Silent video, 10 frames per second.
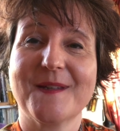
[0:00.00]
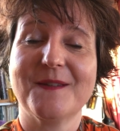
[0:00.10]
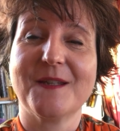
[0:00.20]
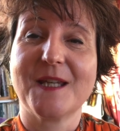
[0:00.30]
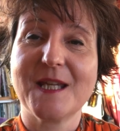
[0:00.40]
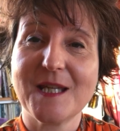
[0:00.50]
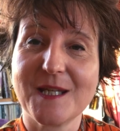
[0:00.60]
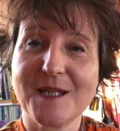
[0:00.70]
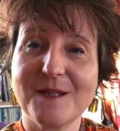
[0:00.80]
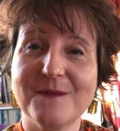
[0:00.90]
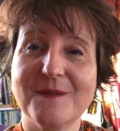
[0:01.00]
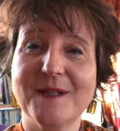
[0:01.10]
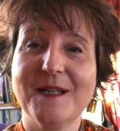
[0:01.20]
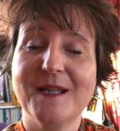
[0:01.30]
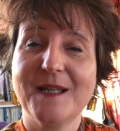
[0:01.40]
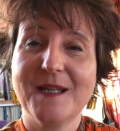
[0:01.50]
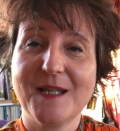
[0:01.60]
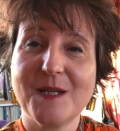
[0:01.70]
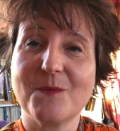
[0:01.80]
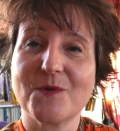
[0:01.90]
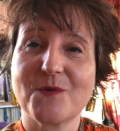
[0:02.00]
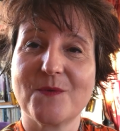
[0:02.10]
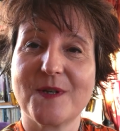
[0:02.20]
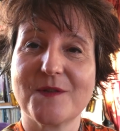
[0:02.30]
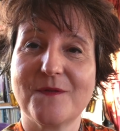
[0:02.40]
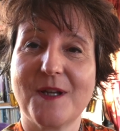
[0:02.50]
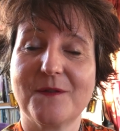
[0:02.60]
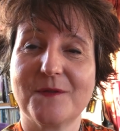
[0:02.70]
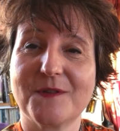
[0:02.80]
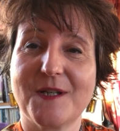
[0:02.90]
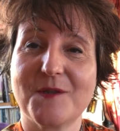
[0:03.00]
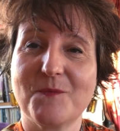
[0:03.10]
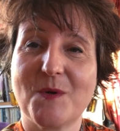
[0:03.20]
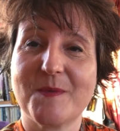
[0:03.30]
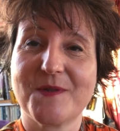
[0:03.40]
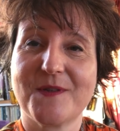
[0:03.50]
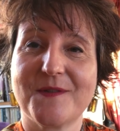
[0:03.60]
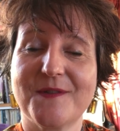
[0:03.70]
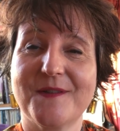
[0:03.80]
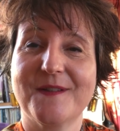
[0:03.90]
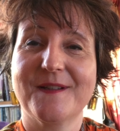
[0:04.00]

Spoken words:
that he was always faithful to his promises.